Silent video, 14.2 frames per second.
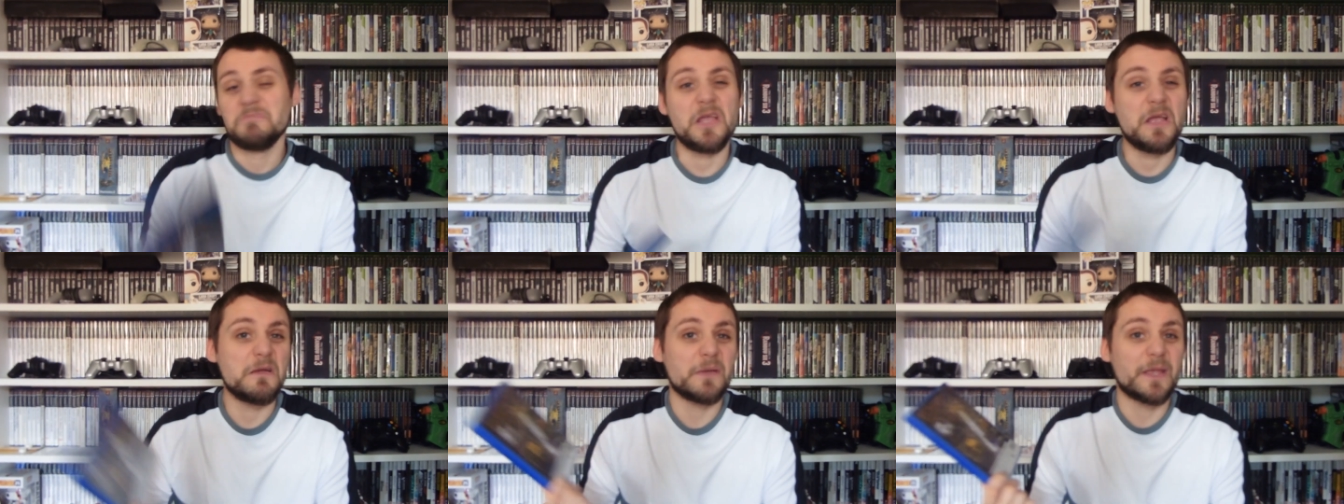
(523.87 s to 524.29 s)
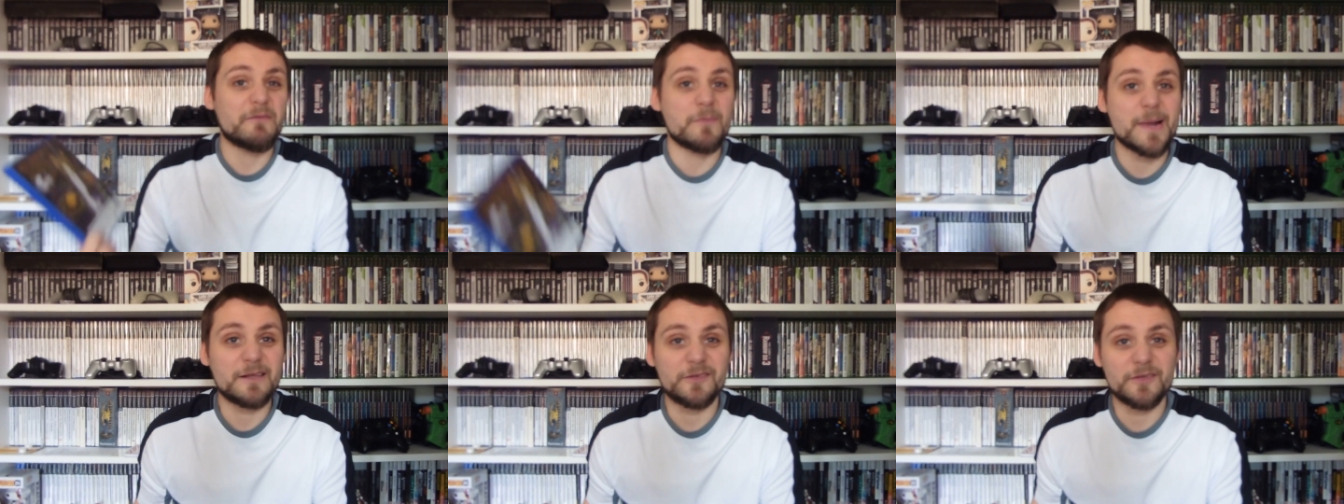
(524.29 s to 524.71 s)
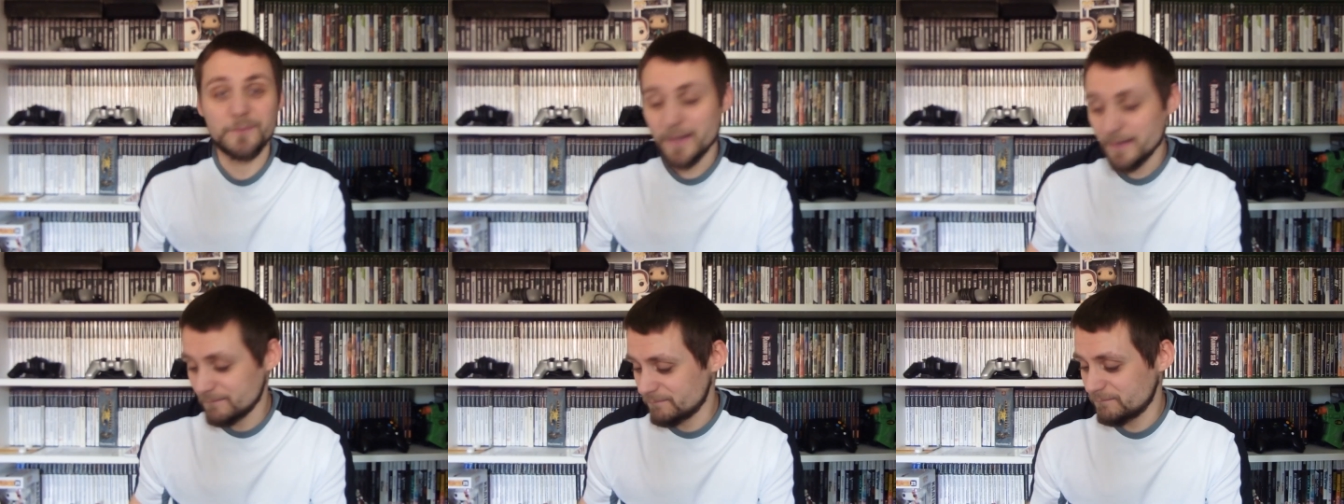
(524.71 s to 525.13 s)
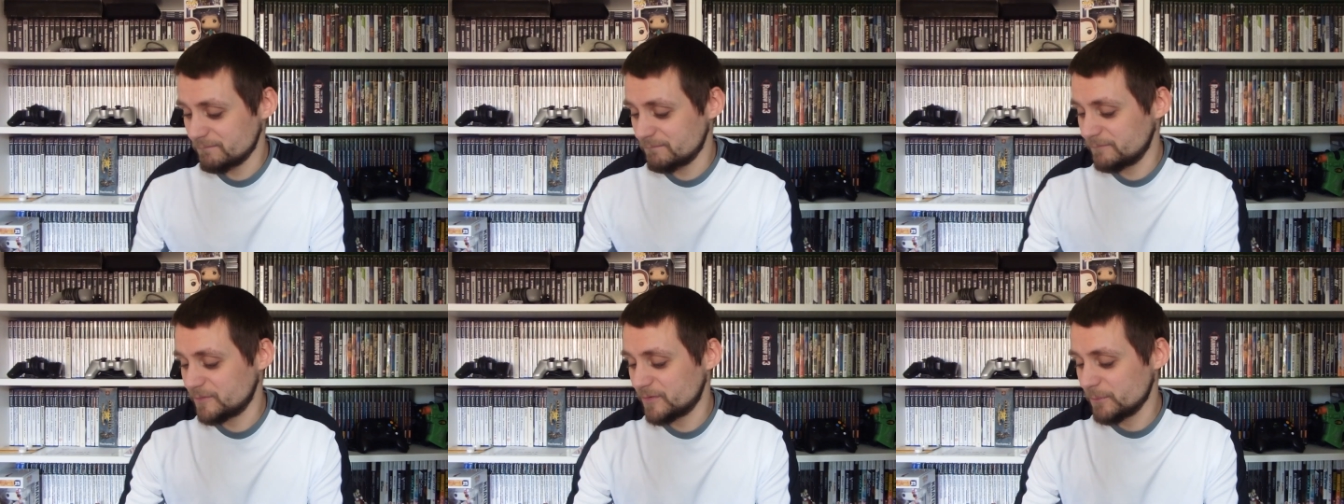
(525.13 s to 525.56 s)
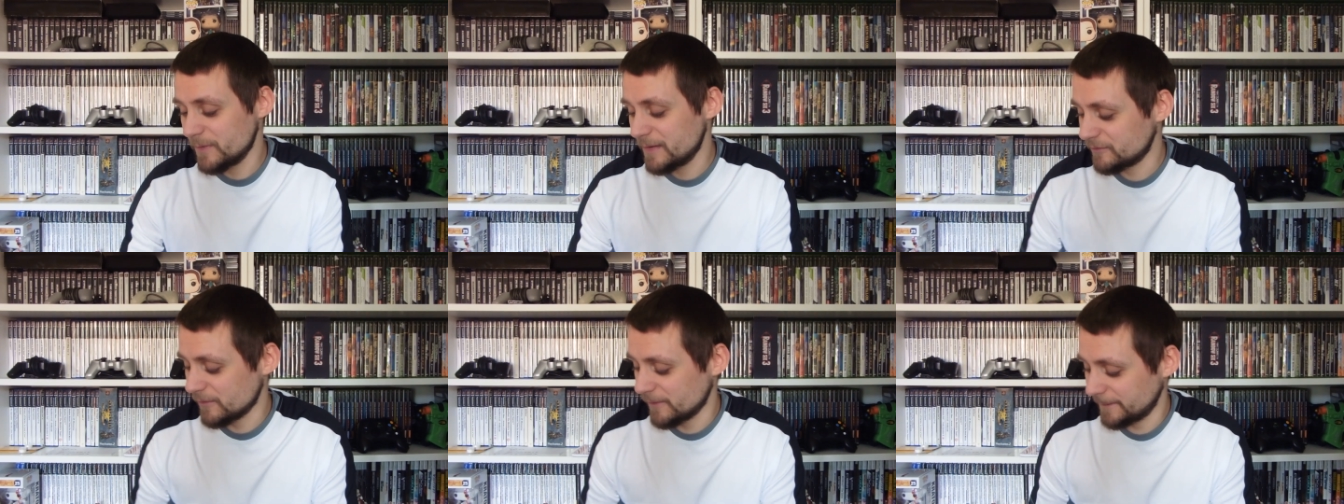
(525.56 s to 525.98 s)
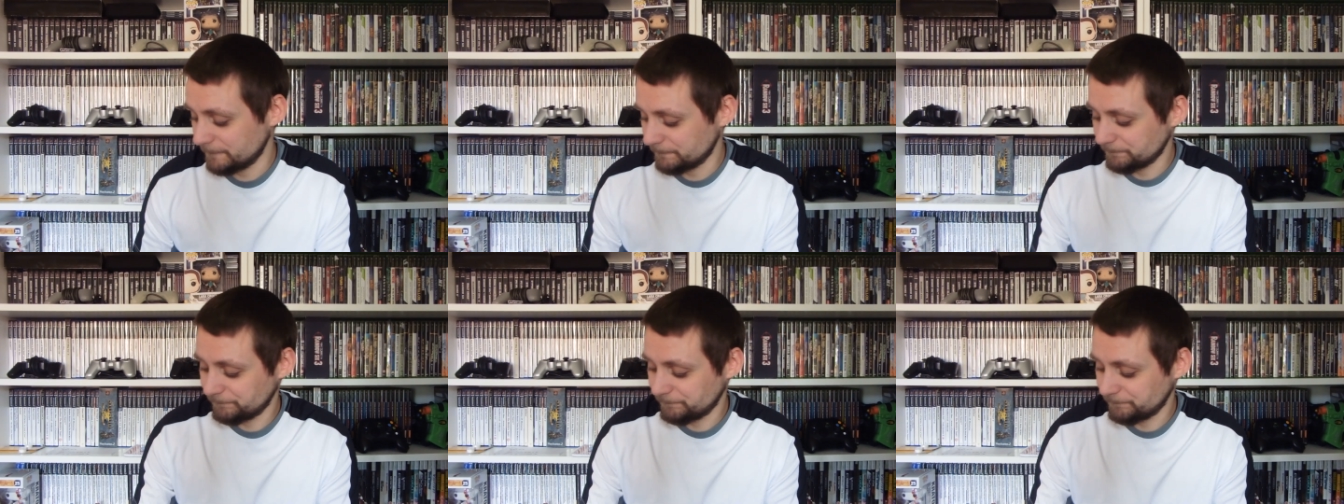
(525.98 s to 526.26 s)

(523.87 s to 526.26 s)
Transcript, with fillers: I'll give it a blast, see what, see what that's like.